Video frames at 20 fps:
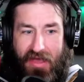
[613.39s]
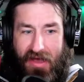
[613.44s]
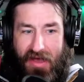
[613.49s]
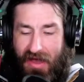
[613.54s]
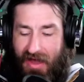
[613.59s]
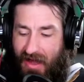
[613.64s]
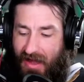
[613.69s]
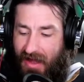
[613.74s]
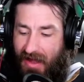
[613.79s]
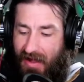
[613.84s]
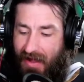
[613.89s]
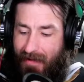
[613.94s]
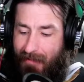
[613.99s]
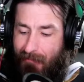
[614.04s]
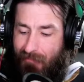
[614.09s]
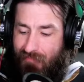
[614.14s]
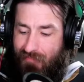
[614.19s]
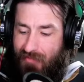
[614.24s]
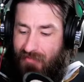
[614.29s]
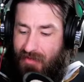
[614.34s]

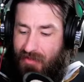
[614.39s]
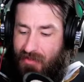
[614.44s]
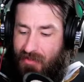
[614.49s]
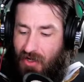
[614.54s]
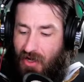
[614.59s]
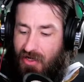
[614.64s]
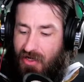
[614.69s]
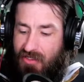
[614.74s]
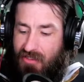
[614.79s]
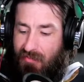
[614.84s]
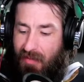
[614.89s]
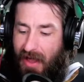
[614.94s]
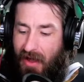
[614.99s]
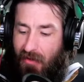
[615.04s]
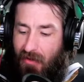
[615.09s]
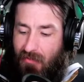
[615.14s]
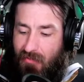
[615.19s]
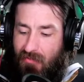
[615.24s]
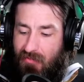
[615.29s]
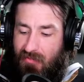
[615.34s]
Talks
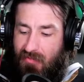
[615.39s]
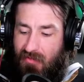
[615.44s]
about